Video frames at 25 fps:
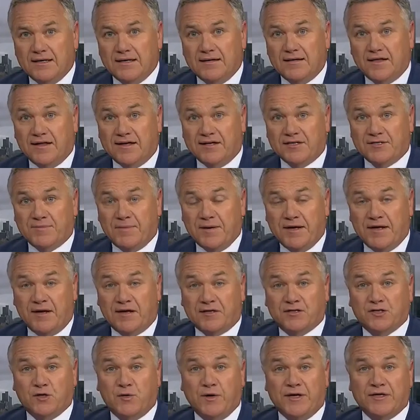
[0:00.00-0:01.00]
There's been
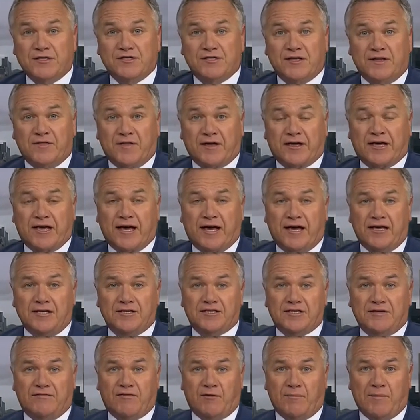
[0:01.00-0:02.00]
a twist in the
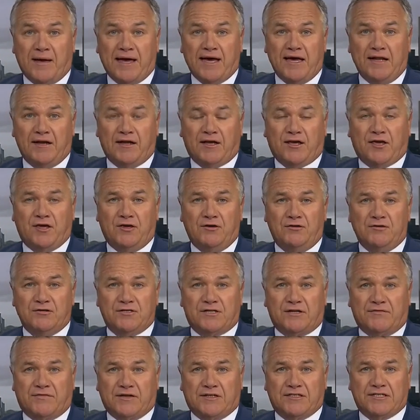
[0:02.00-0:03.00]
case of a man
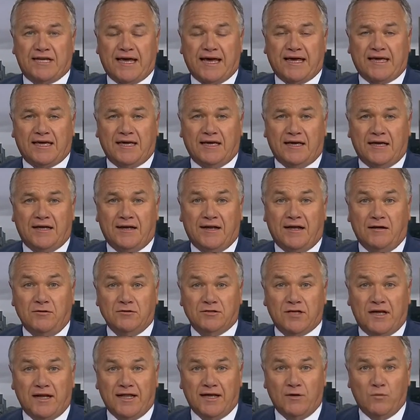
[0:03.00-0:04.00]
accused of attacking an
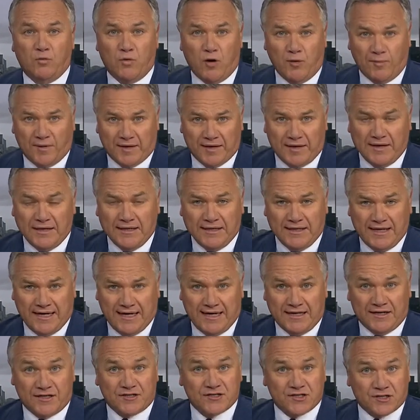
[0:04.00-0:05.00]
elderly woman
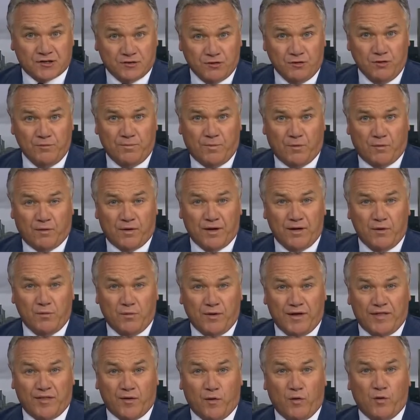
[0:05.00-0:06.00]
and a schoolboy
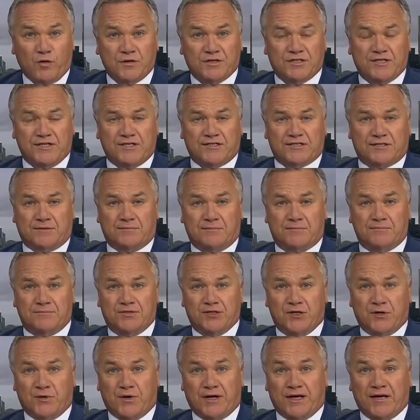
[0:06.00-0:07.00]
with autism
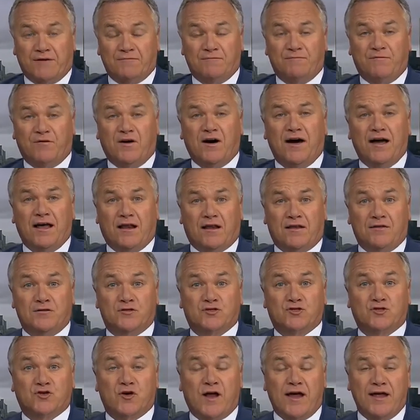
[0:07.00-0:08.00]
during a
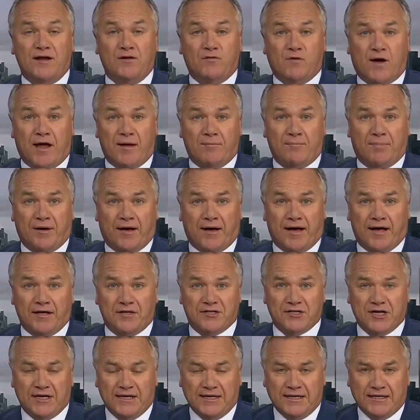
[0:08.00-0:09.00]
violent train
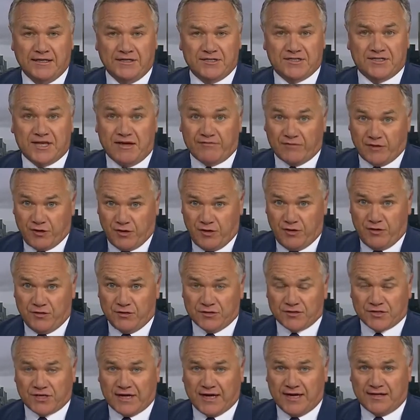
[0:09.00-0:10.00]
rampage. Seven
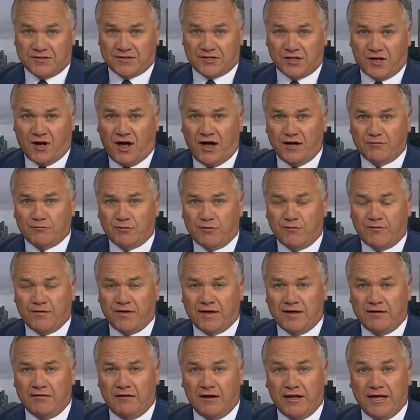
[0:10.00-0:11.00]
News can tonight
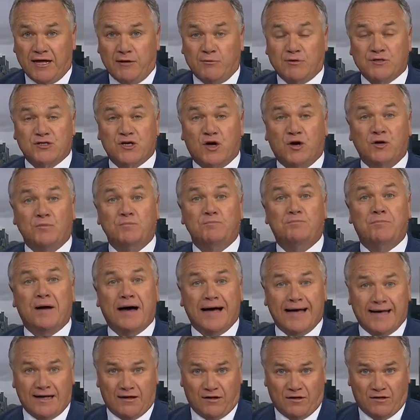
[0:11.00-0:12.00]
reveal he was on
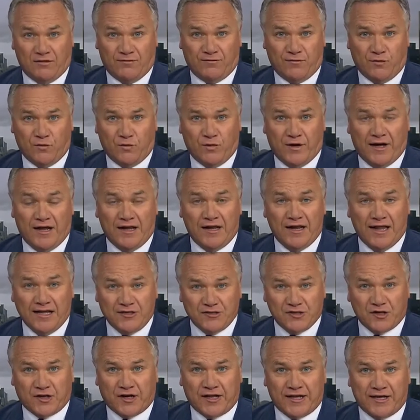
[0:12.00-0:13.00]
bail for
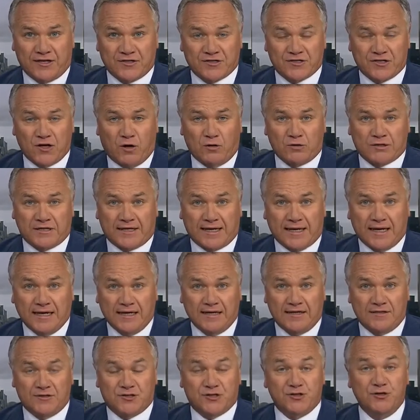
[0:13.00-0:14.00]
allegedly assaulting
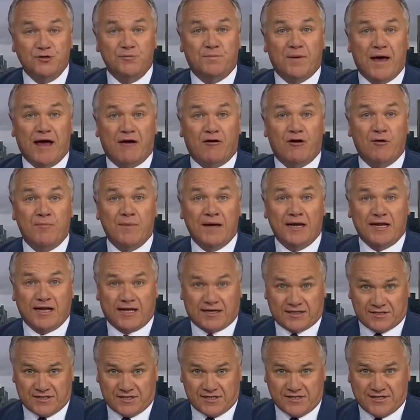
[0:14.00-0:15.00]
two
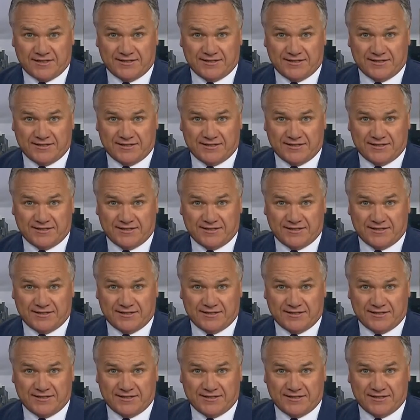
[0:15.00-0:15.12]
paramedics.